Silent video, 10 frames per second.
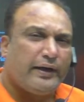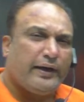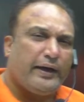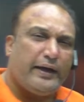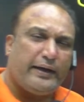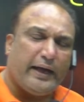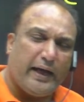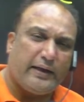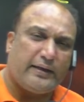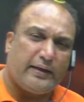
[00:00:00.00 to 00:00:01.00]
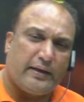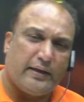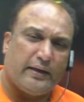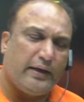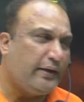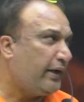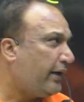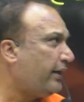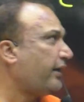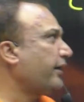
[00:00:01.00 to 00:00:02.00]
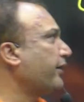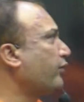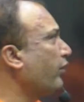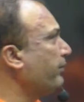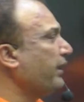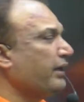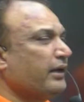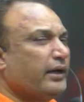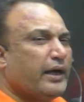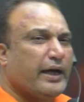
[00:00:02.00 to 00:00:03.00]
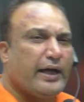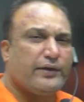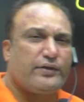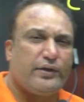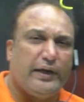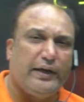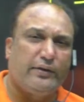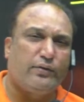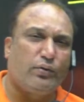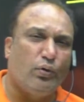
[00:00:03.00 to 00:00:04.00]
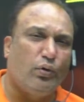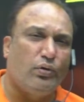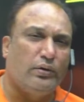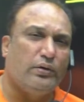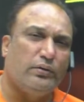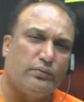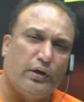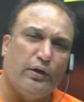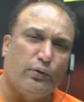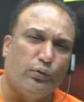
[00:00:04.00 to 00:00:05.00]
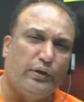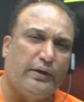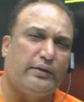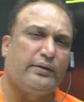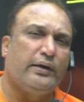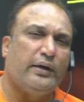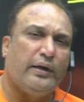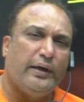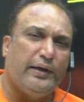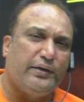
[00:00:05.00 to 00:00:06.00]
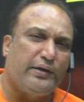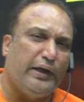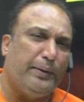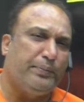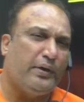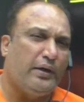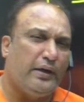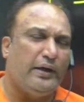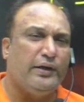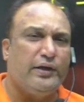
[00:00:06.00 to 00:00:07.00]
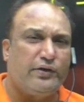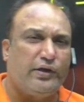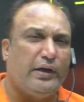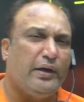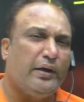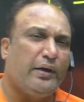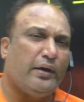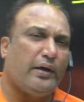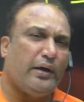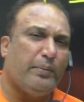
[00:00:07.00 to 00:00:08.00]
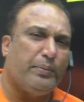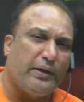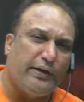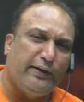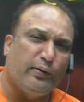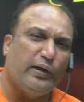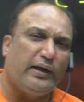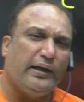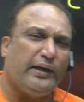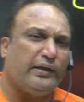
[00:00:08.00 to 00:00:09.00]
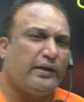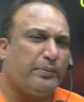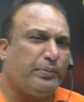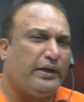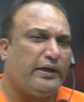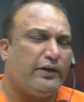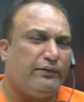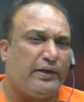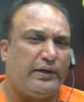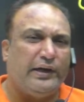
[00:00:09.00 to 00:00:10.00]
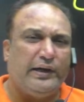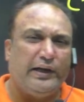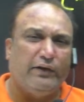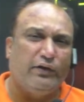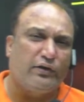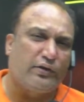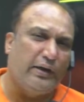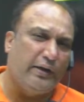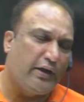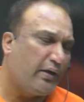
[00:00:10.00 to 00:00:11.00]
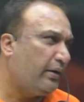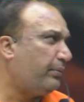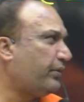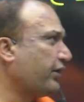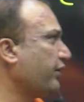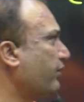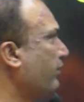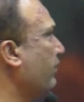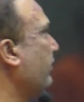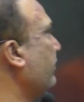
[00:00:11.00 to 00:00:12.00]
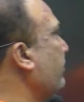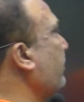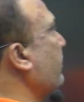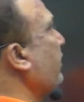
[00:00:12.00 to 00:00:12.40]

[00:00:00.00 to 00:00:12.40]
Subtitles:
it has, the Indian economy has its roots steeped in history, particularly in the period when India was under British rule. So